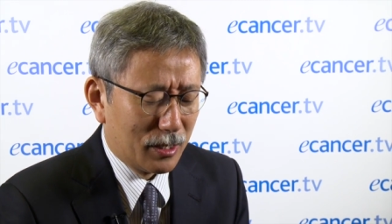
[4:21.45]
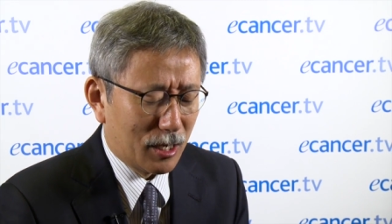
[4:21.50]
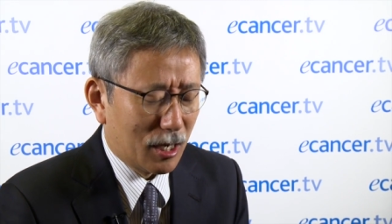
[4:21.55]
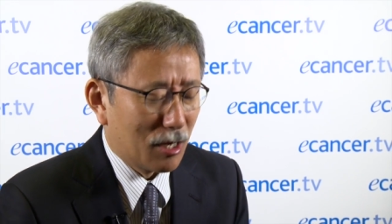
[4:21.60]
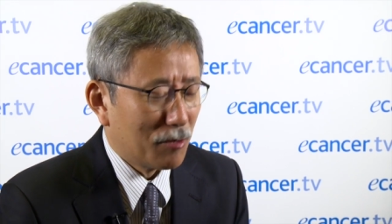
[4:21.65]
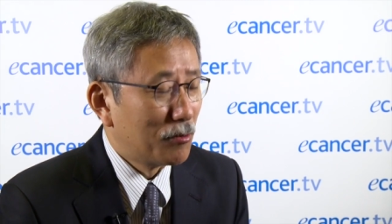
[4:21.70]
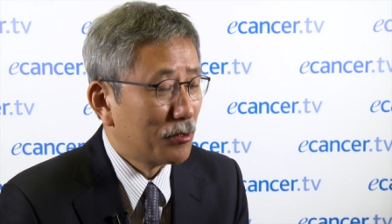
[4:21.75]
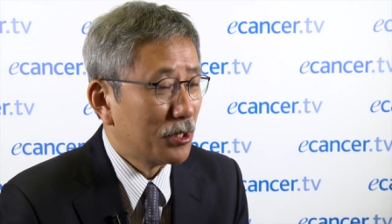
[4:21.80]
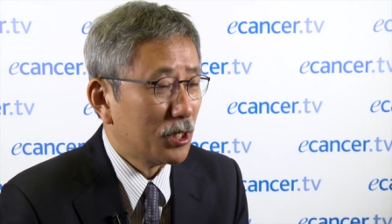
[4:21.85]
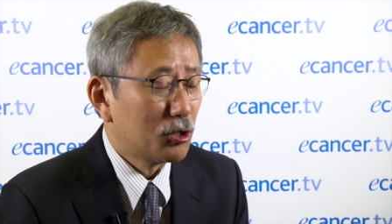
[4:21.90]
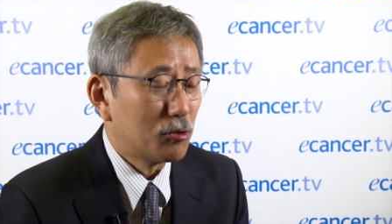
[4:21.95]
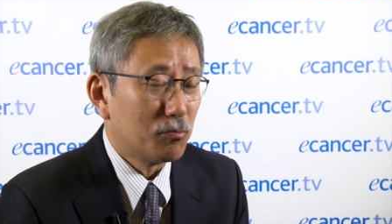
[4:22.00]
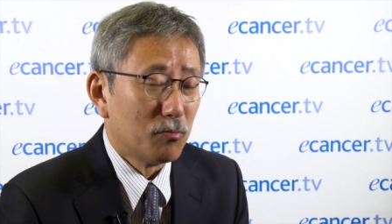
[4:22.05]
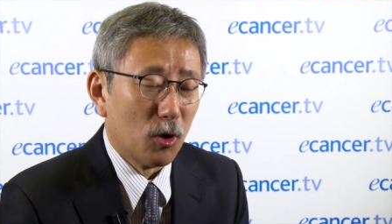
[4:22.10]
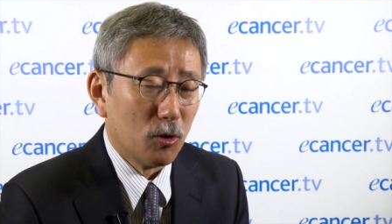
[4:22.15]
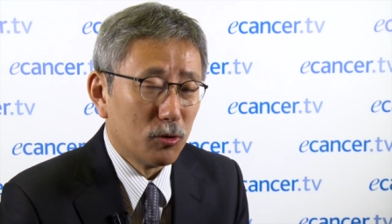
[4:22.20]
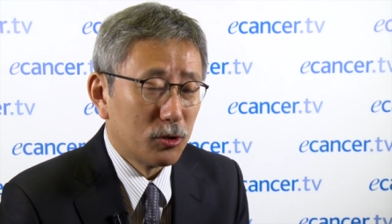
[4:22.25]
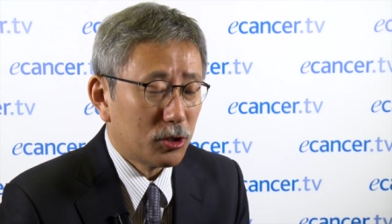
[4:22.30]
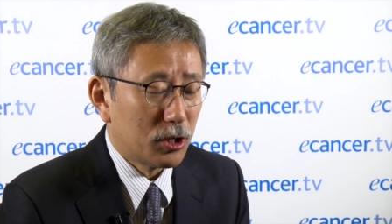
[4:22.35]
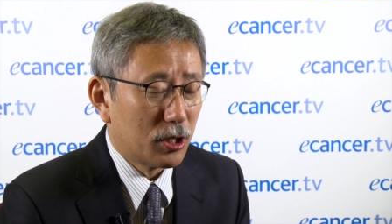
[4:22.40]
carbon is
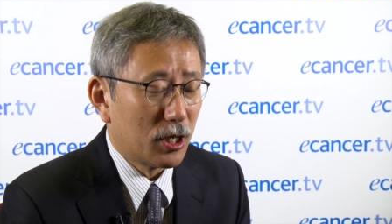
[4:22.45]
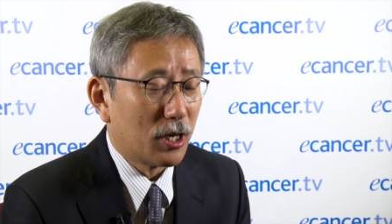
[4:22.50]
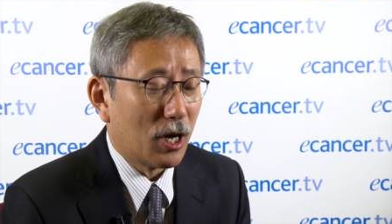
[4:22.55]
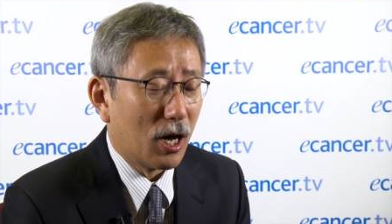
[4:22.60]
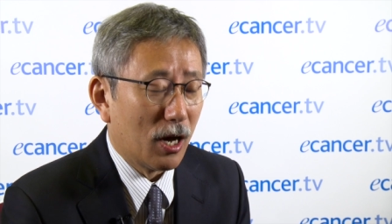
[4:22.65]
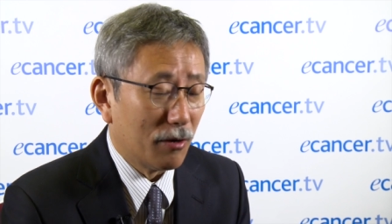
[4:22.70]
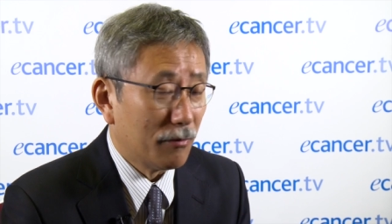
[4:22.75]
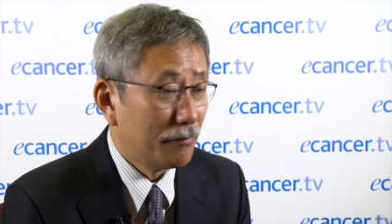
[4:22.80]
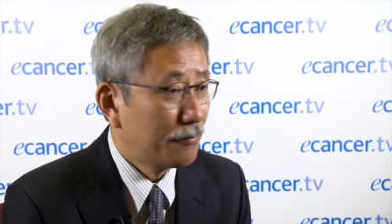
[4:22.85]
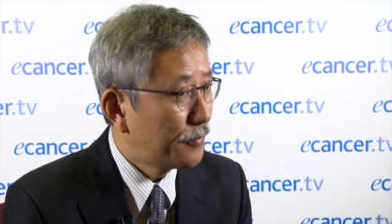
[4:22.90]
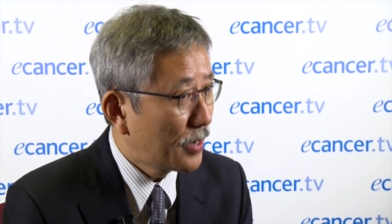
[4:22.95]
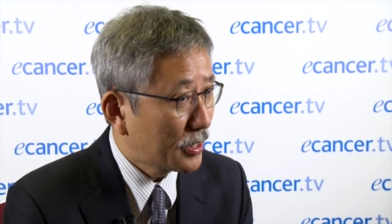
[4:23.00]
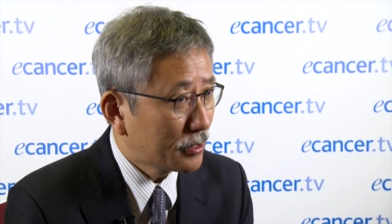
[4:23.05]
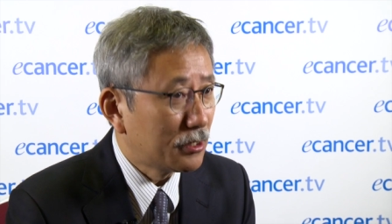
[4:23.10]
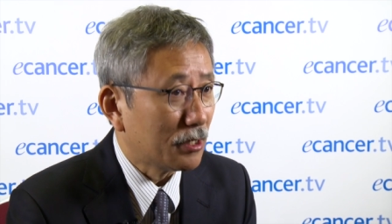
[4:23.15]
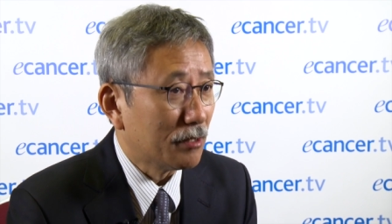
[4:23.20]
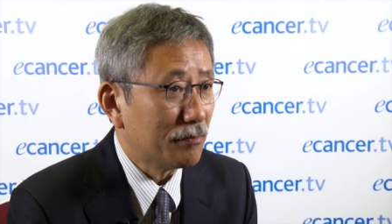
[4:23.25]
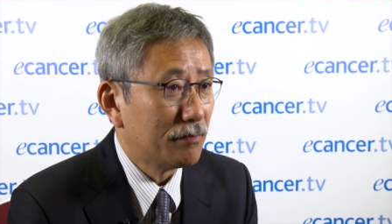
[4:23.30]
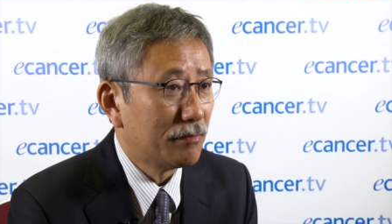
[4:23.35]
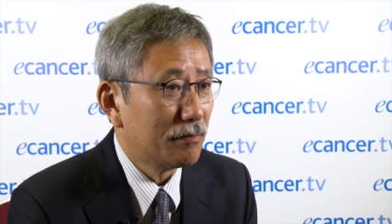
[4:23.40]
most uh,
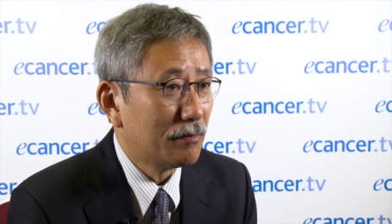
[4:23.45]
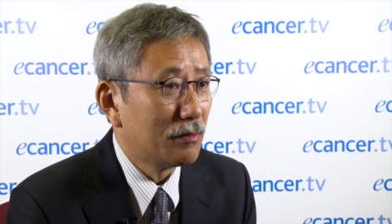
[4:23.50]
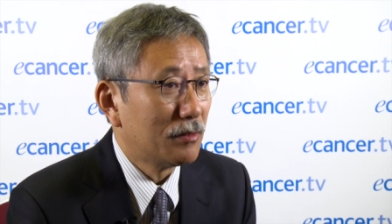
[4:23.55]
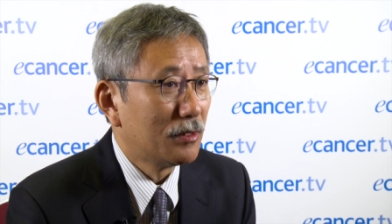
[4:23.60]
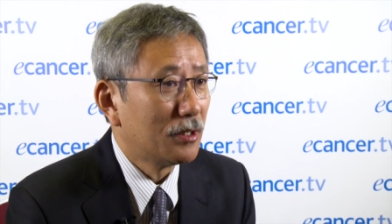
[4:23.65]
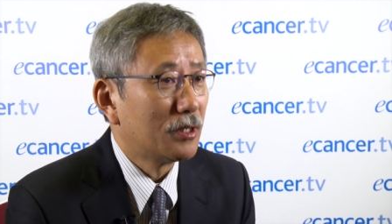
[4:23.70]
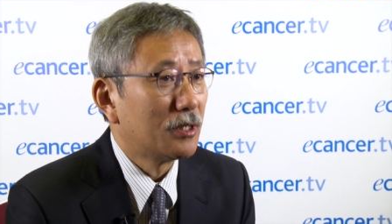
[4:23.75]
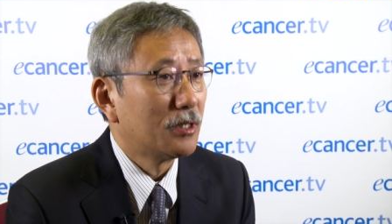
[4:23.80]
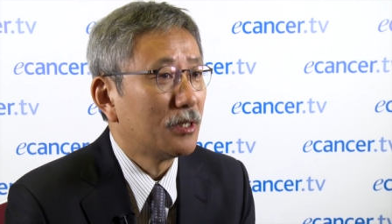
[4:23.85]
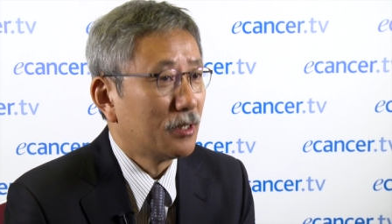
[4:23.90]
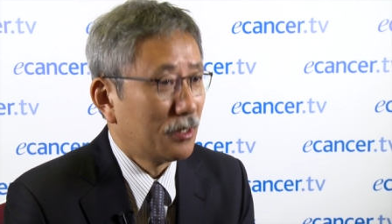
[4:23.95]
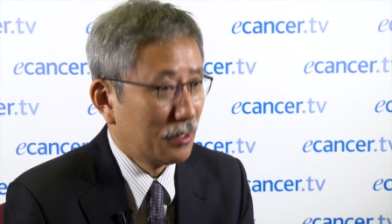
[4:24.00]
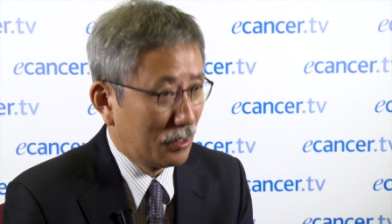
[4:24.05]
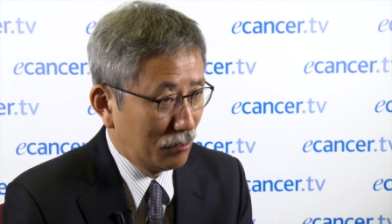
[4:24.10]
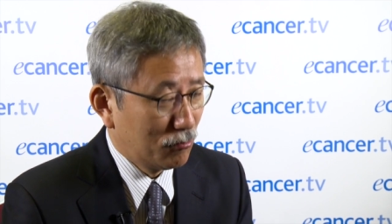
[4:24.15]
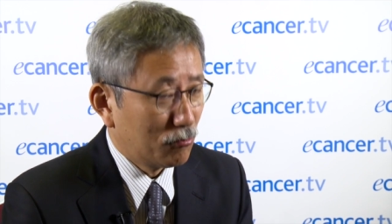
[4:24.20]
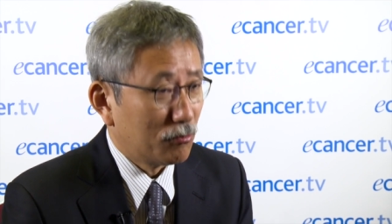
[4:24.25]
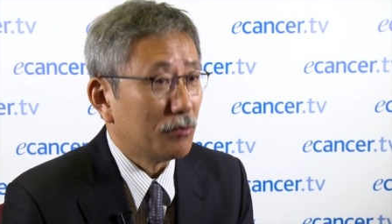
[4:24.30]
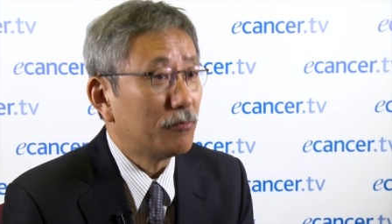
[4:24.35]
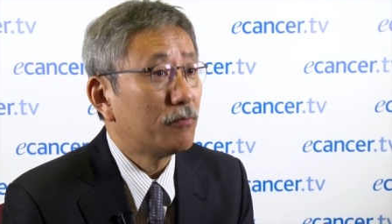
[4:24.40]
effective,
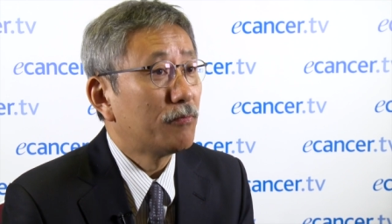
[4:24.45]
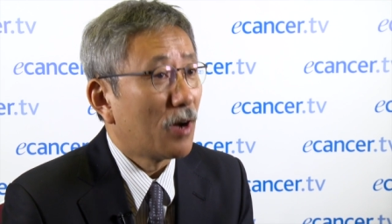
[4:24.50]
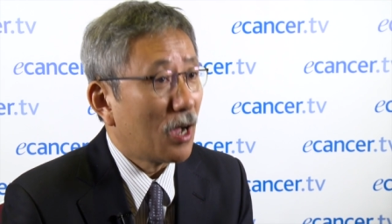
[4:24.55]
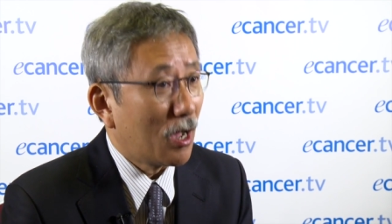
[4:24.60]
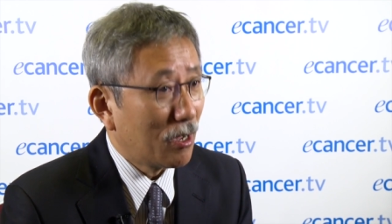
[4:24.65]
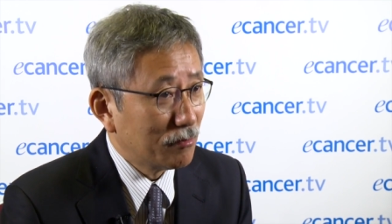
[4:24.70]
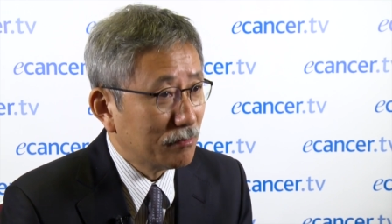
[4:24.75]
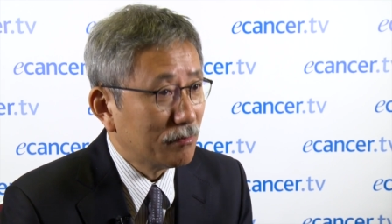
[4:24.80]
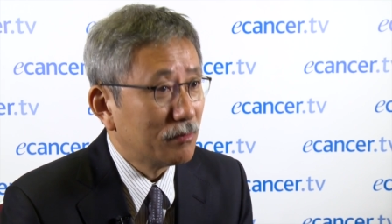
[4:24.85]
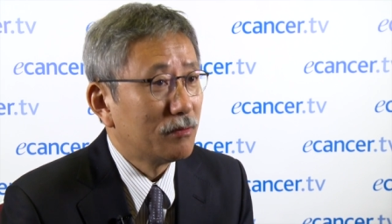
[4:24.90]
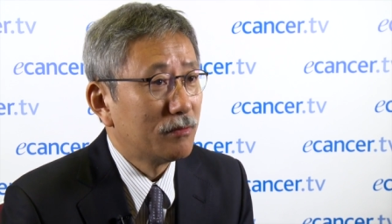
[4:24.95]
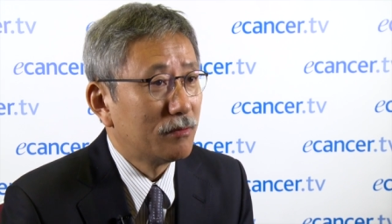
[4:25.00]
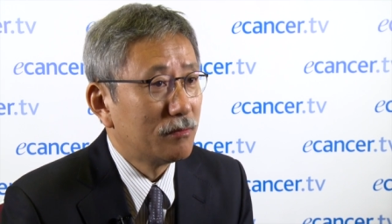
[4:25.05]
we found.